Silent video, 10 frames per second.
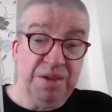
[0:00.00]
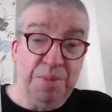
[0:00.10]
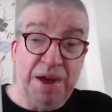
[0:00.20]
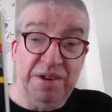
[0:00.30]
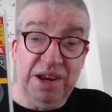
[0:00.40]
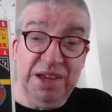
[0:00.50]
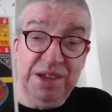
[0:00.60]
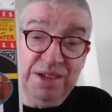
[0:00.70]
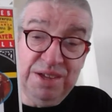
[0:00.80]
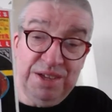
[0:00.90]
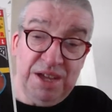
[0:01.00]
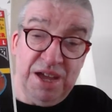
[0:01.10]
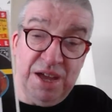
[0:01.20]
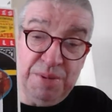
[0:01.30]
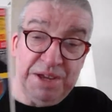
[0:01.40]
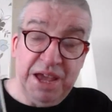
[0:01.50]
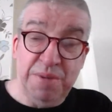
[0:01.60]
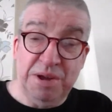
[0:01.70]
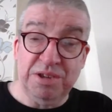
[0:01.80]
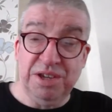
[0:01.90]
apparently, but it
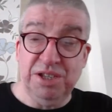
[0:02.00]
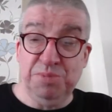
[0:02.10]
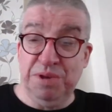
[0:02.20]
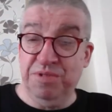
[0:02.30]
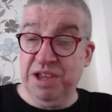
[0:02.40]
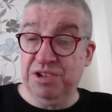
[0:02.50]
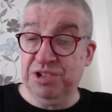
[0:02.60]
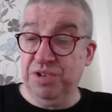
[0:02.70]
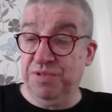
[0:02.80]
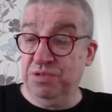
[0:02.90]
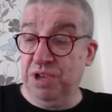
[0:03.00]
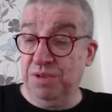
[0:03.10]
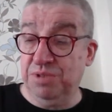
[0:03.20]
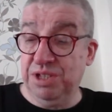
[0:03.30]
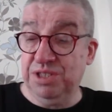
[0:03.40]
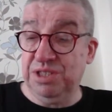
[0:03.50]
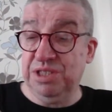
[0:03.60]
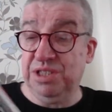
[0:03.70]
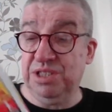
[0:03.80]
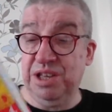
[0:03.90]
came out and has been reissued a few times since.
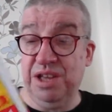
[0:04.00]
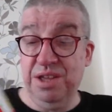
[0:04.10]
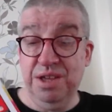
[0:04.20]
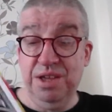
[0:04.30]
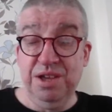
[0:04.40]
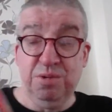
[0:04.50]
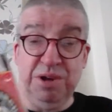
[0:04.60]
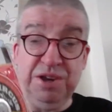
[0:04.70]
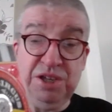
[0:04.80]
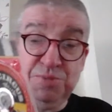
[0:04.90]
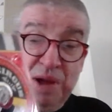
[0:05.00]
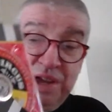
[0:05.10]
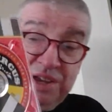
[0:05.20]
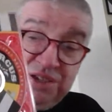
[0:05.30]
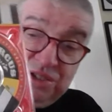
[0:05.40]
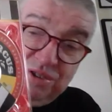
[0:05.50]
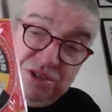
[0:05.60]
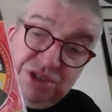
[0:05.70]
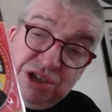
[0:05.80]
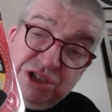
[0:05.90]
This is a quite nice package, sort of
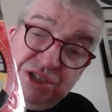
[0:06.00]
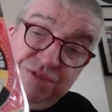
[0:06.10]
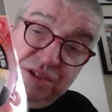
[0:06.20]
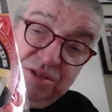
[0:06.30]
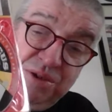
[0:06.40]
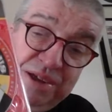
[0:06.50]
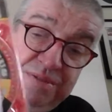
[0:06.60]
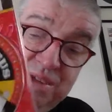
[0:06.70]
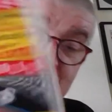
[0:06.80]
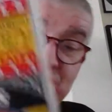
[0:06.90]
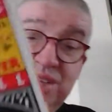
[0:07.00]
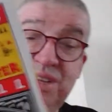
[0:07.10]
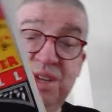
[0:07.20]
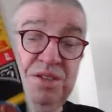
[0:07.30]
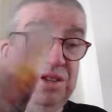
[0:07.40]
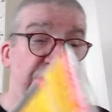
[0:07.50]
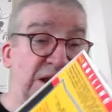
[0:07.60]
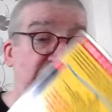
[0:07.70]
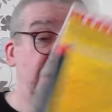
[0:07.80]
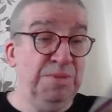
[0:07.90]
circusy feel to it. So that's the
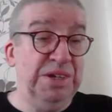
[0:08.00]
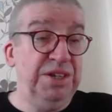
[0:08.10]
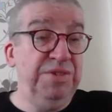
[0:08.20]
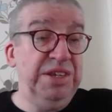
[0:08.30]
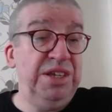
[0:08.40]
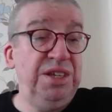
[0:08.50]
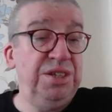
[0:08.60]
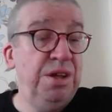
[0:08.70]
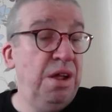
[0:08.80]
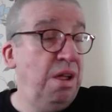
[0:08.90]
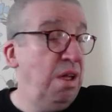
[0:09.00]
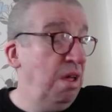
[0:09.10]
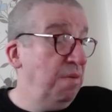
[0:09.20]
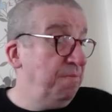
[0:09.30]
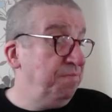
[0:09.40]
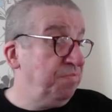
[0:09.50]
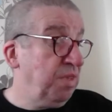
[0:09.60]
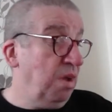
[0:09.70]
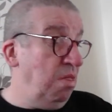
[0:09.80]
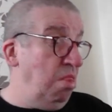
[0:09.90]
last of my DVDs.
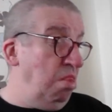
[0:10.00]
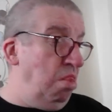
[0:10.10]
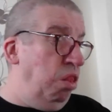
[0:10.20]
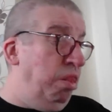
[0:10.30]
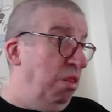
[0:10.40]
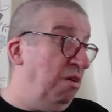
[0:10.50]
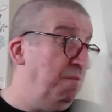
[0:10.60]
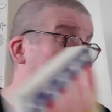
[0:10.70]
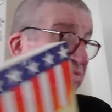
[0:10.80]
So